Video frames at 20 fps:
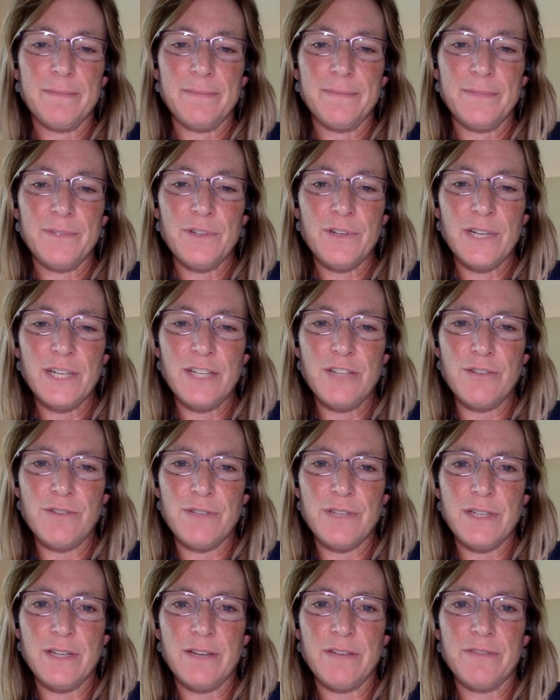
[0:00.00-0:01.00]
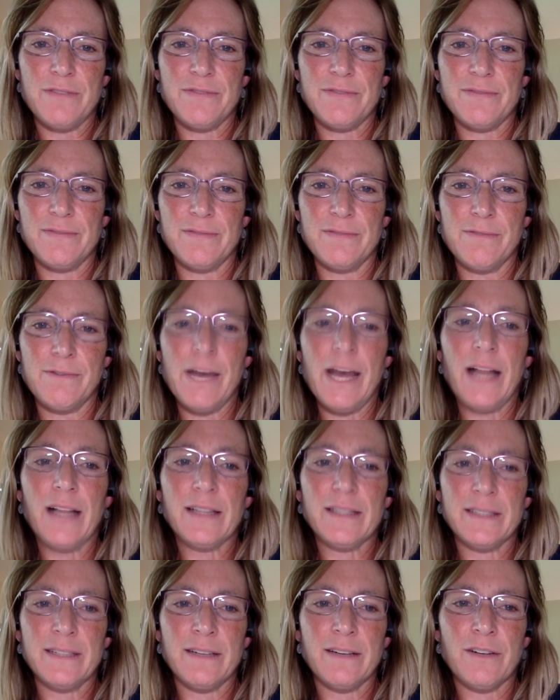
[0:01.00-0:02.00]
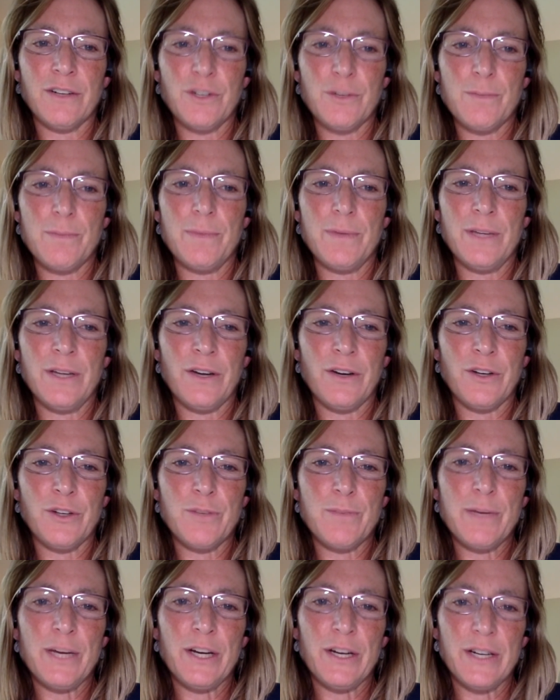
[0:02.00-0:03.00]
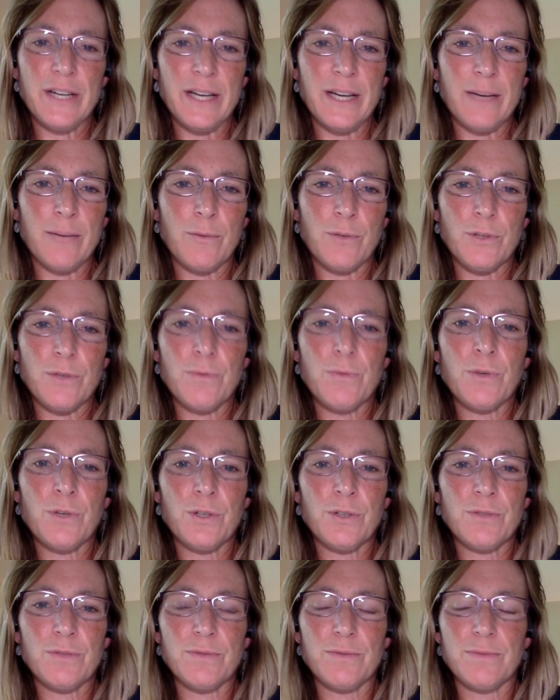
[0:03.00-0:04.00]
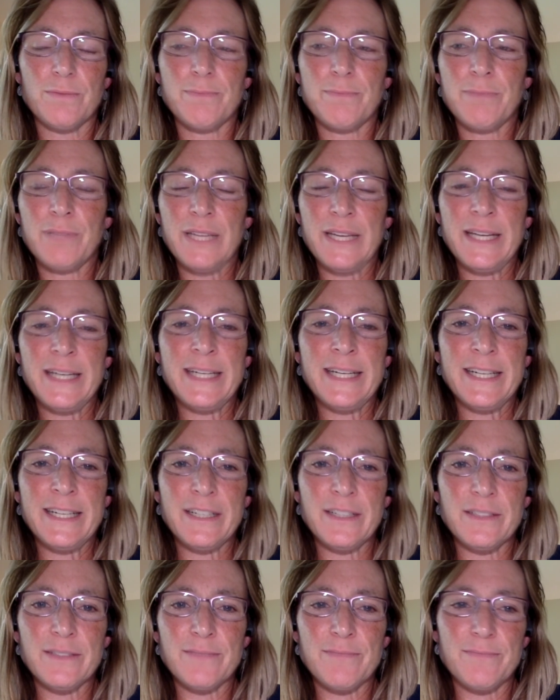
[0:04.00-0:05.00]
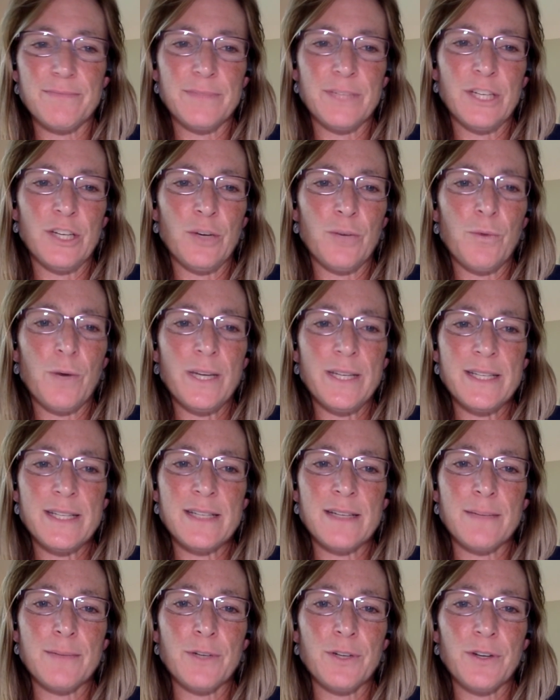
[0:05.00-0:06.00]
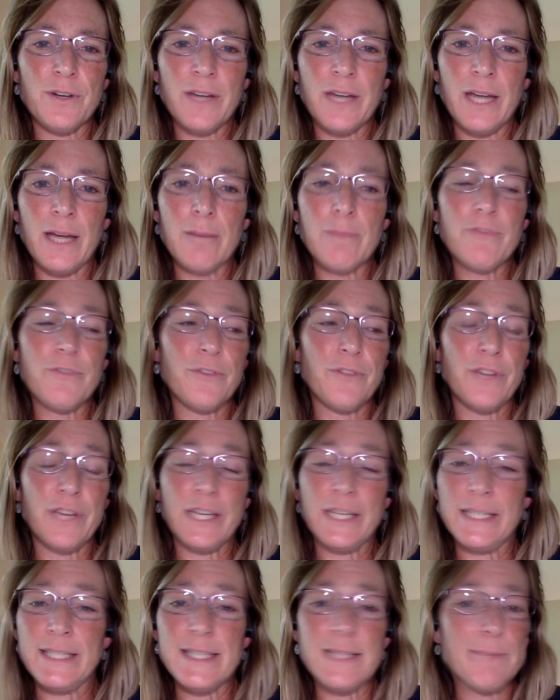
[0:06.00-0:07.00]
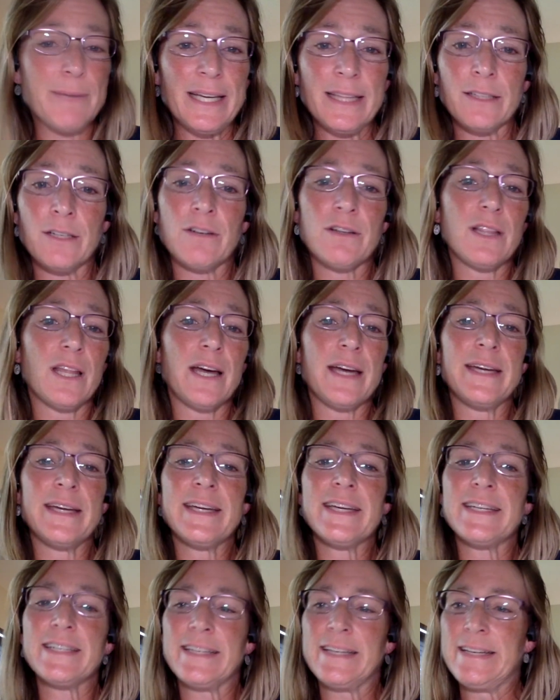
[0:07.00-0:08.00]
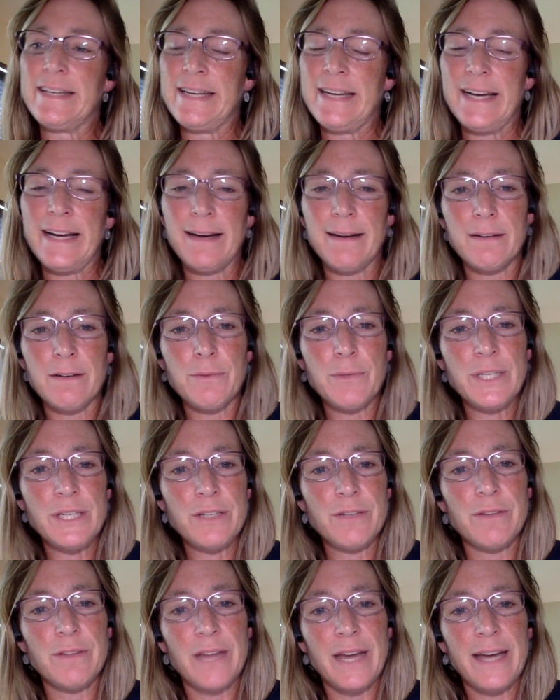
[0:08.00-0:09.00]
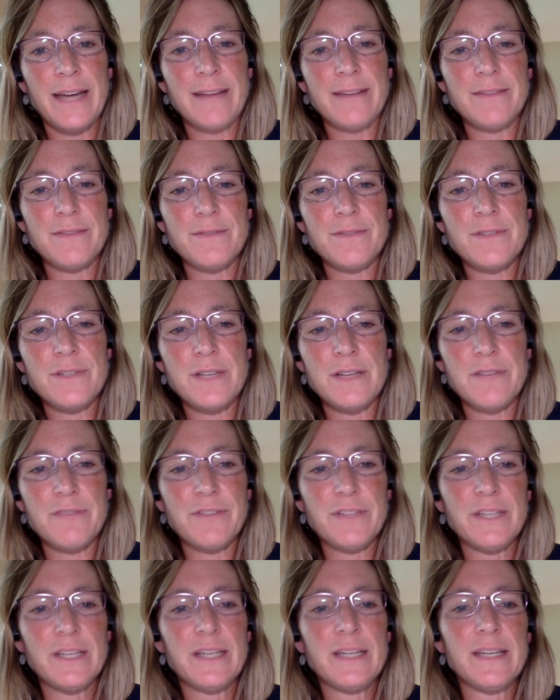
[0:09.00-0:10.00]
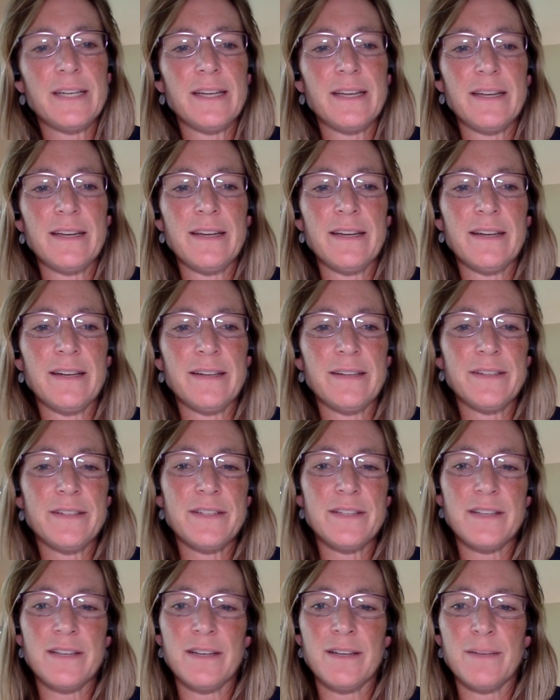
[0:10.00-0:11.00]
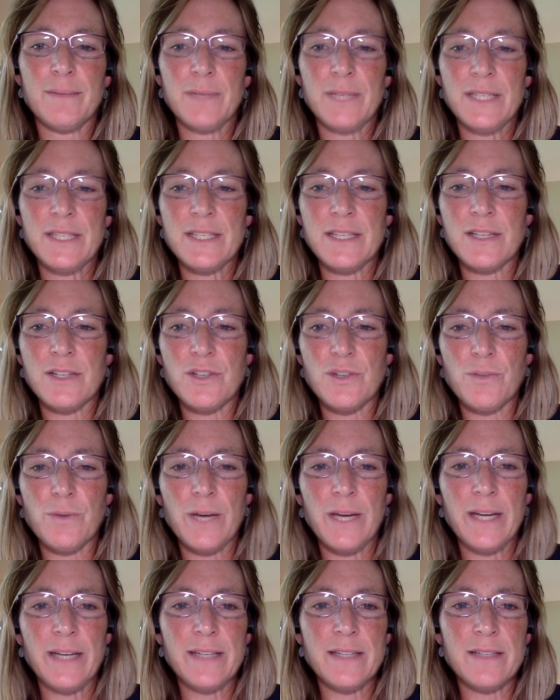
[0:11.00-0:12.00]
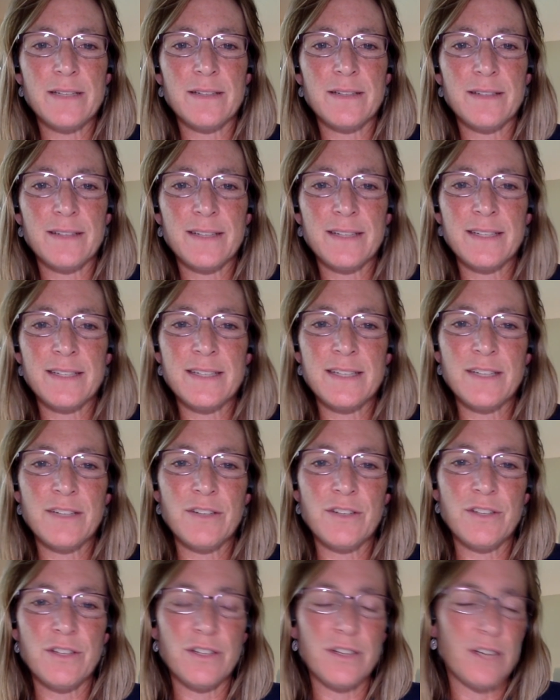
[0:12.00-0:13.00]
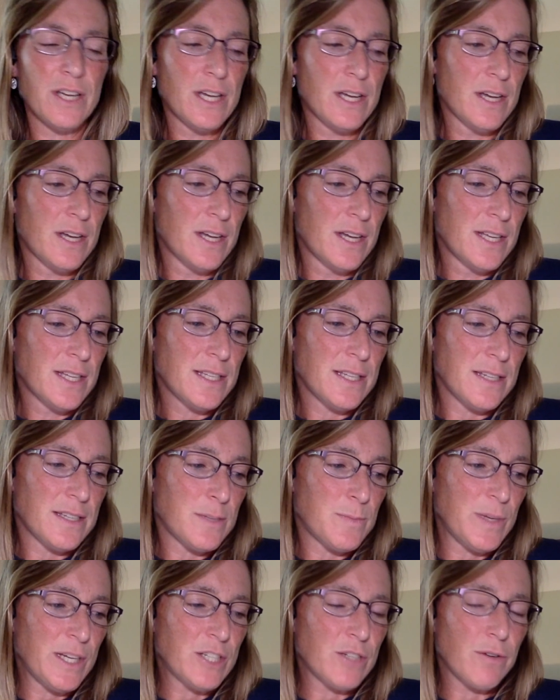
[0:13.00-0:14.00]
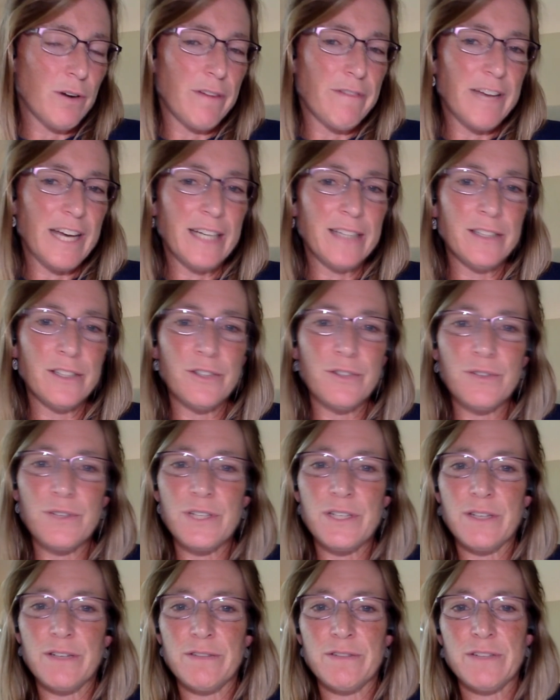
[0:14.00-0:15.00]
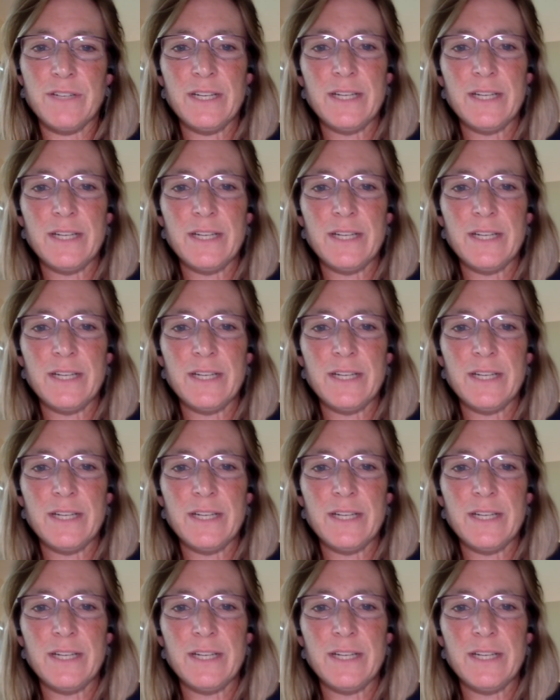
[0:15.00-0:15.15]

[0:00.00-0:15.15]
trying to do stuff well in our new paradigm. We're planning, what summer camp for the kids might look like. How do we do that safely and in such a way to continue to speak to our values of